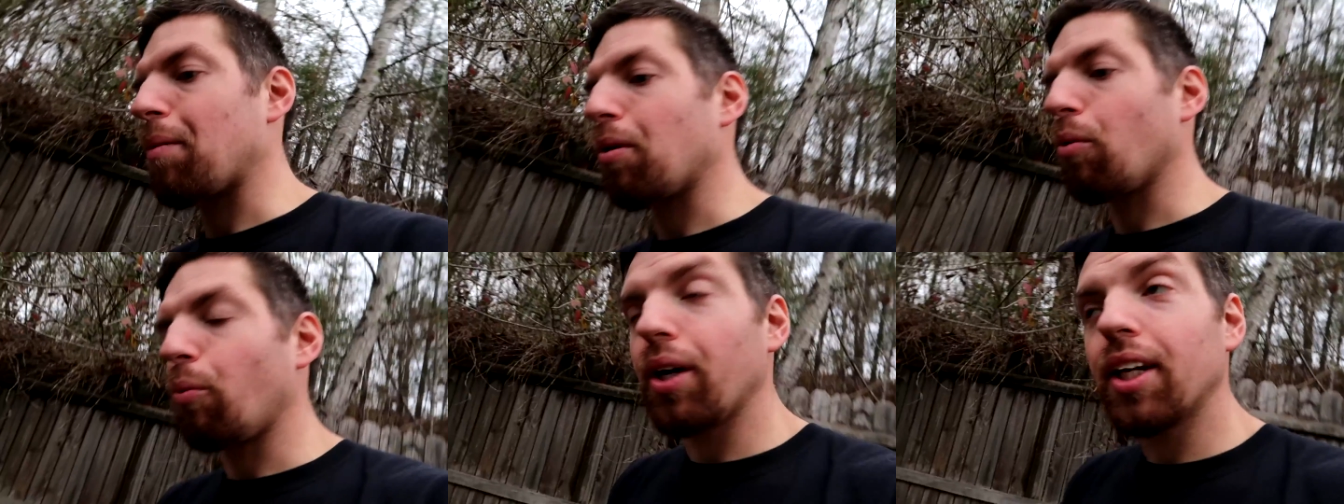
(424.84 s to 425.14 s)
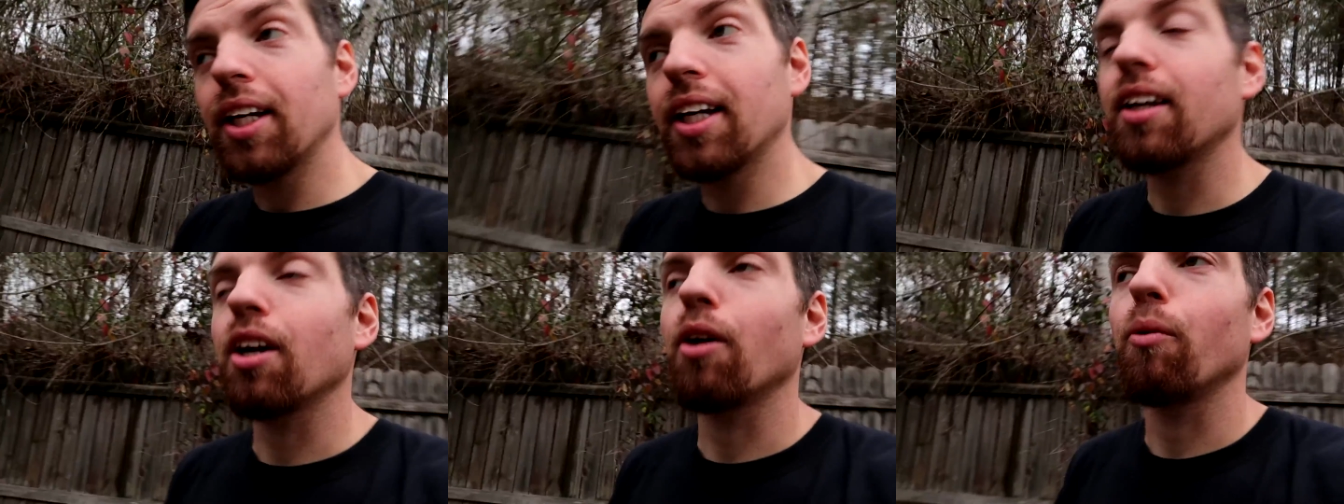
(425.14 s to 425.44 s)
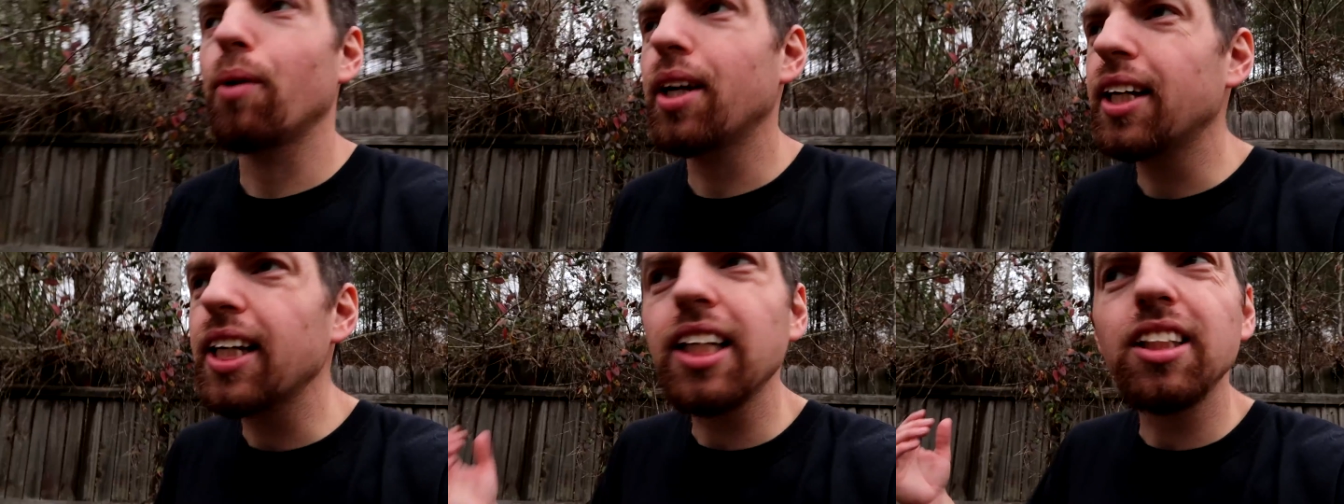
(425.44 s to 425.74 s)
I mean, we,
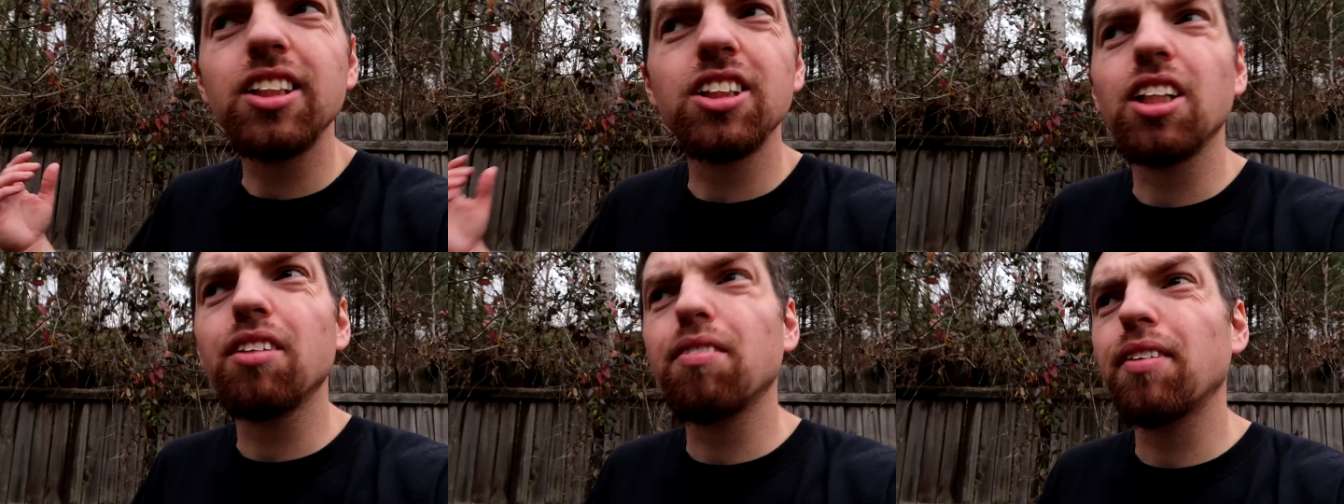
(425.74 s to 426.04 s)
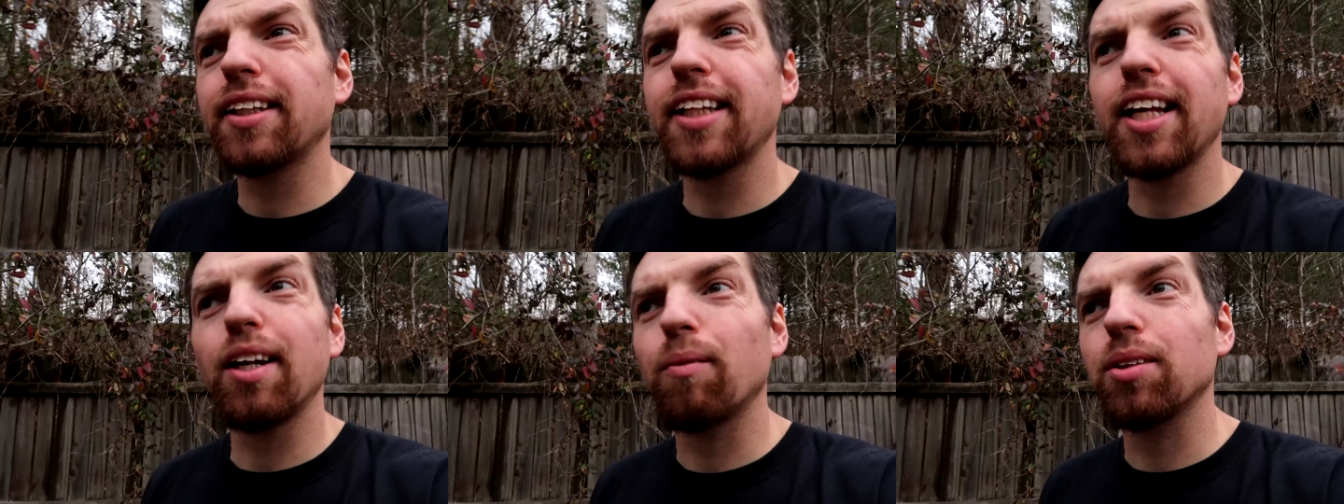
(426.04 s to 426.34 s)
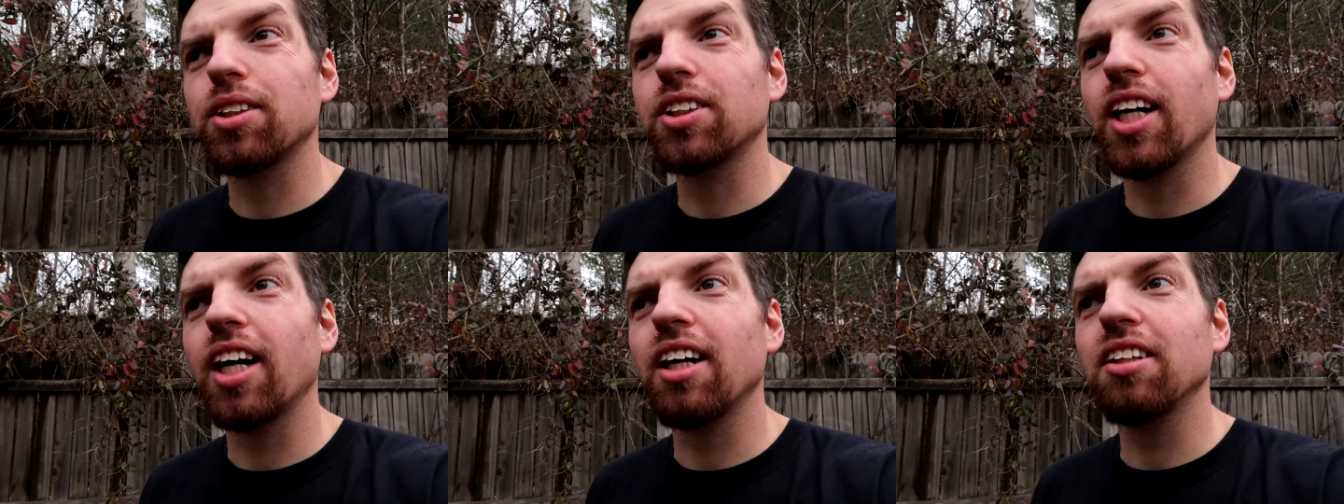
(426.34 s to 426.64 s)
we got stuff like that in
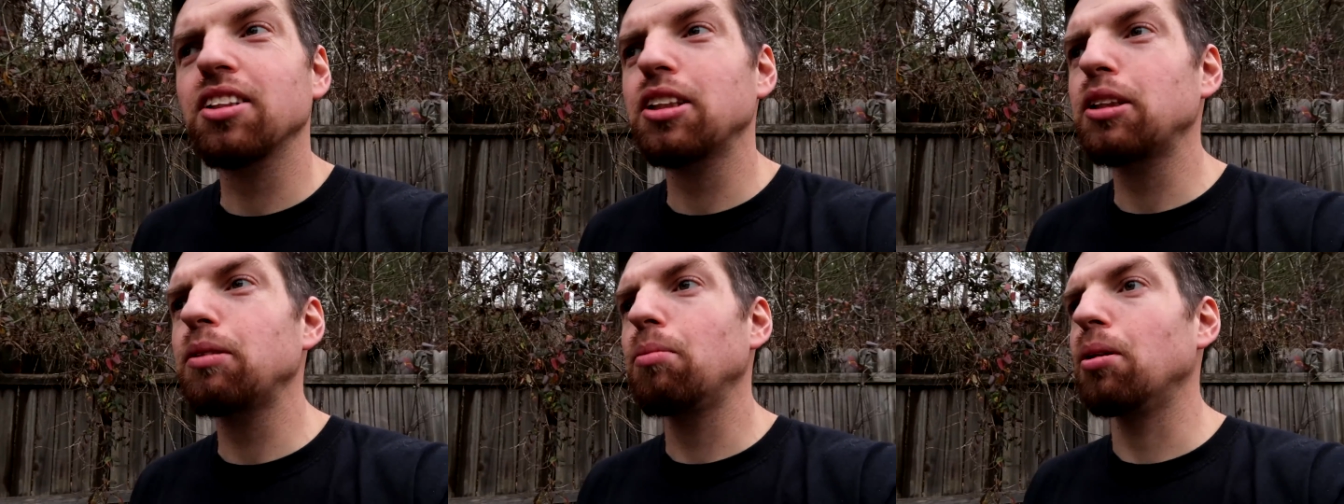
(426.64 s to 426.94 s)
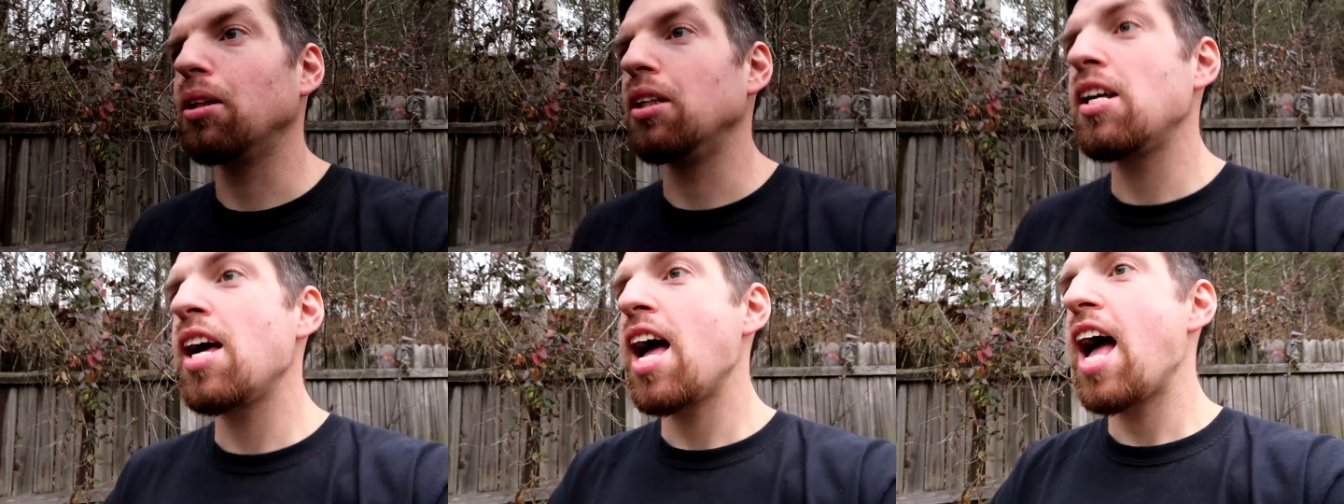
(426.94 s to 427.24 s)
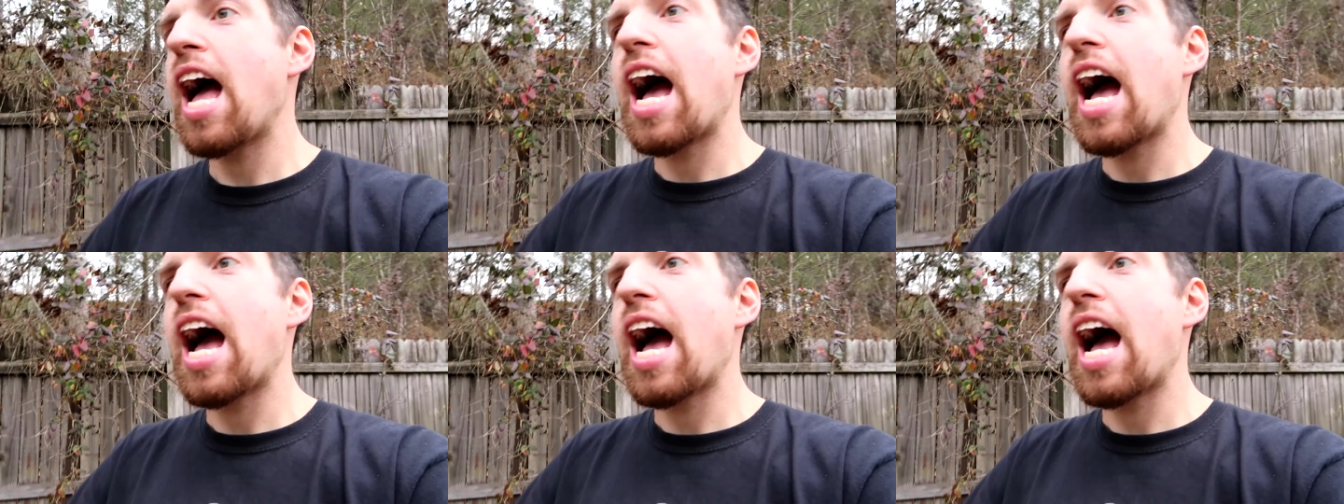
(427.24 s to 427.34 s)
Wisconsin, but